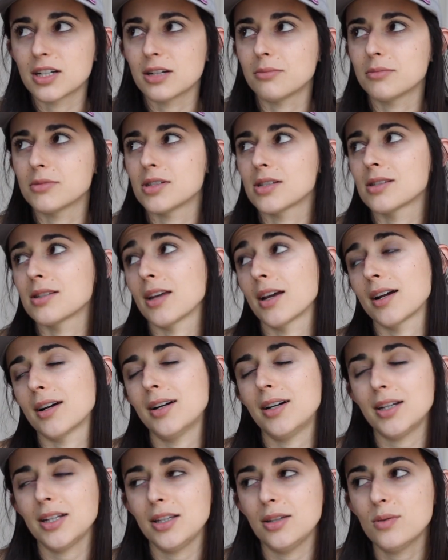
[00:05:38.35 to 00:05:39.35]
And I'm just like,
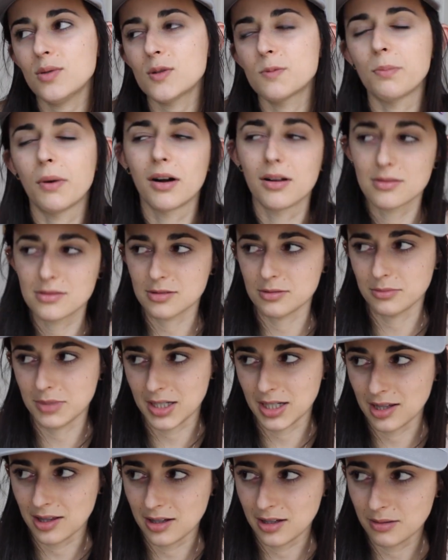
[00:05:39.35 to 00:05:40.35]
honey, you sponsored
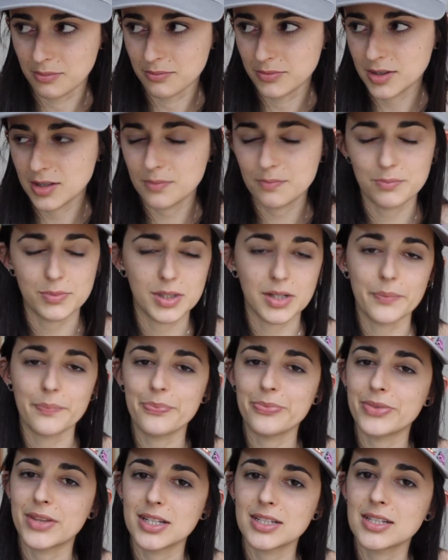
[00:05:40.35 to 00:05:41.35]
by them,
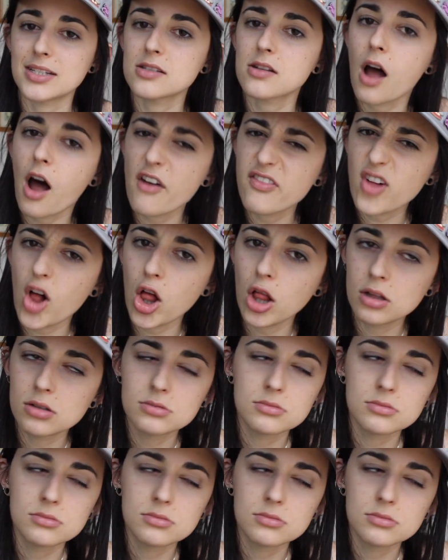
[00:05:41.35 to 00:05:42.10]
but they taste awful.